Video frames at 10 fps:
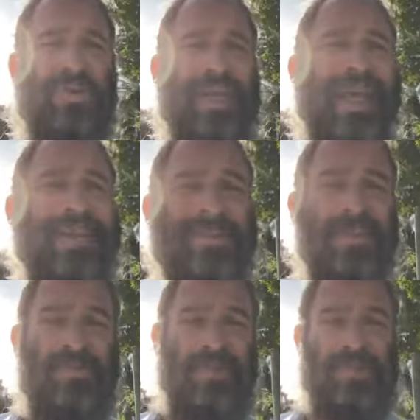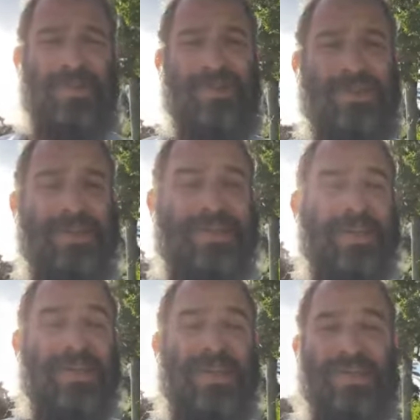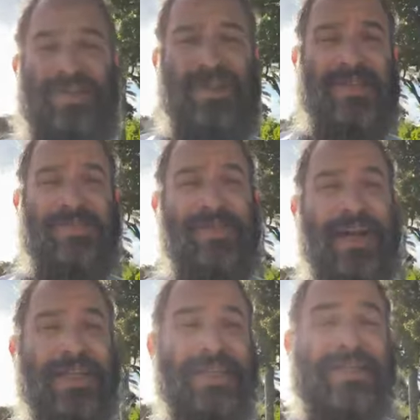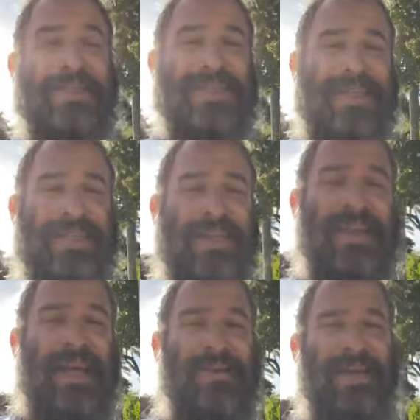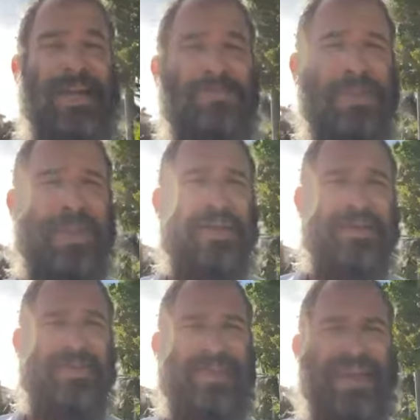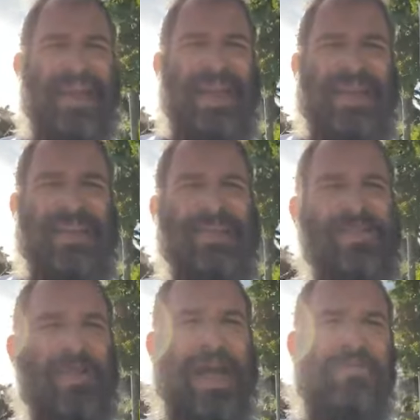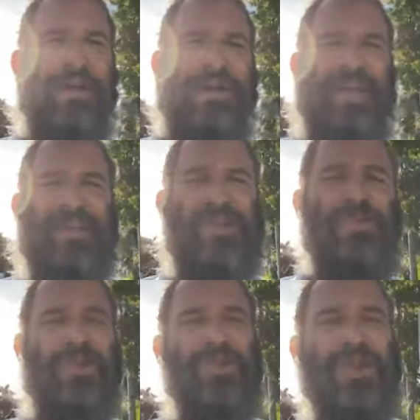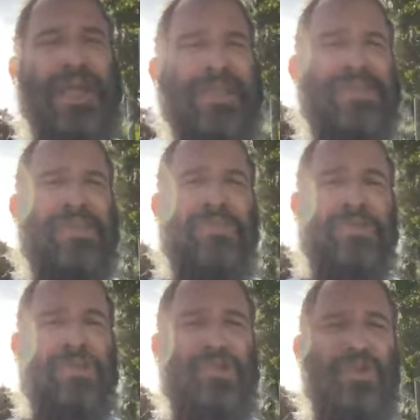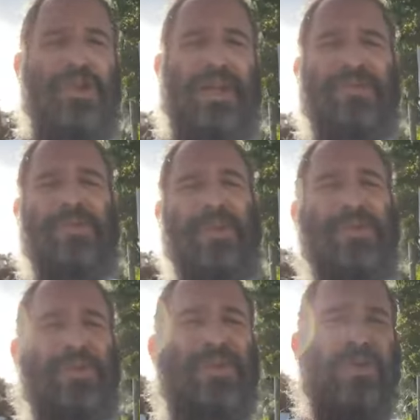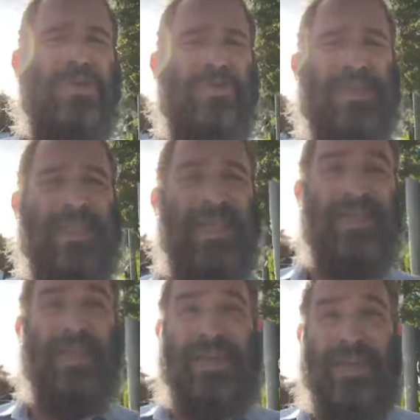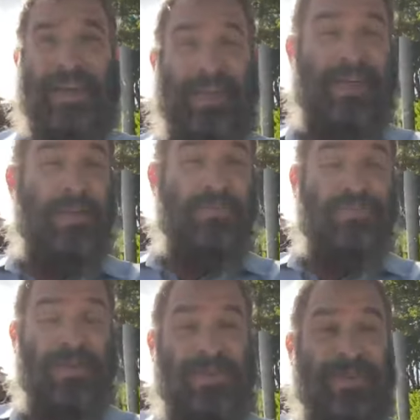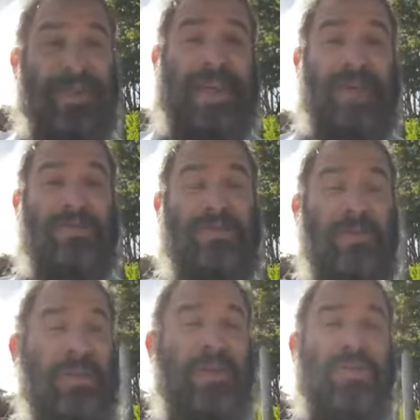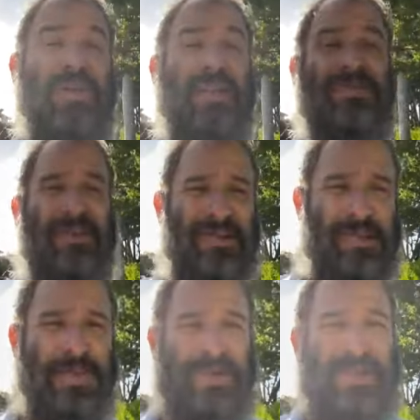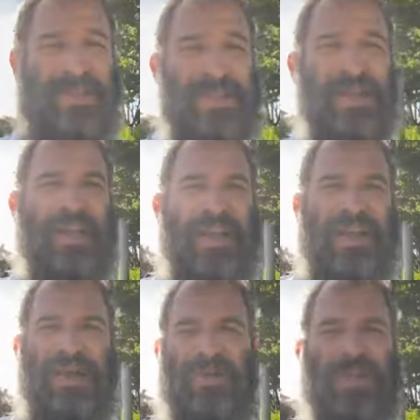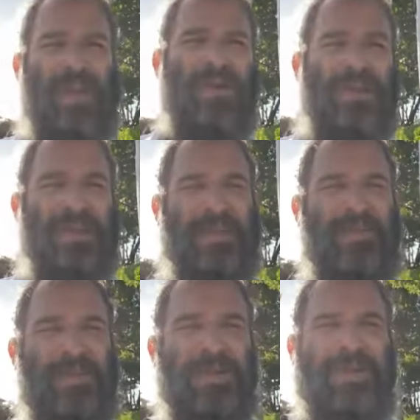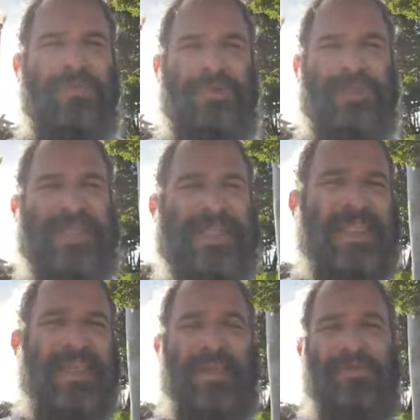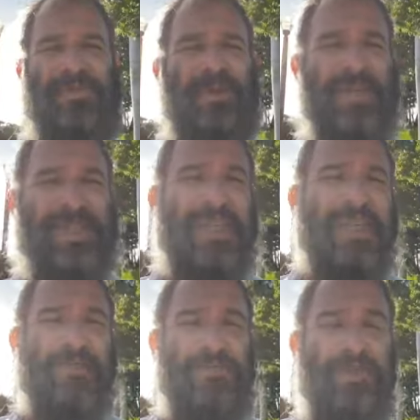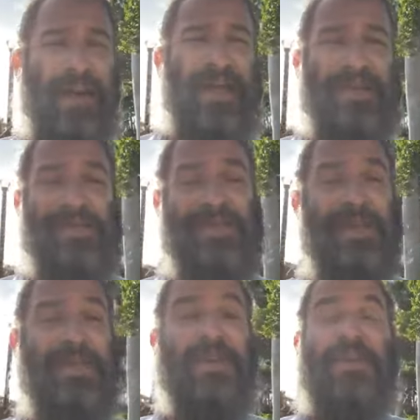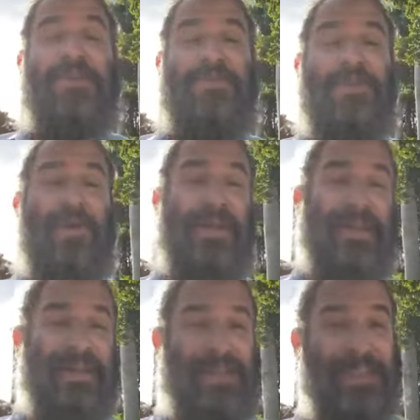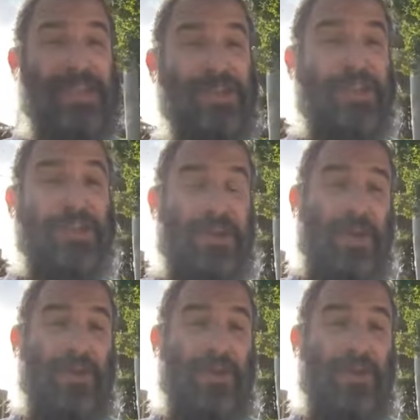were talented musicians. She's a violinist, he's a clarinet player. And this rabbi had so much light, so much joy. Everyone who knew him said that a brief encounter with him would lift their spirits. He was known in the community for his singing, for his leading prayers, for his teaching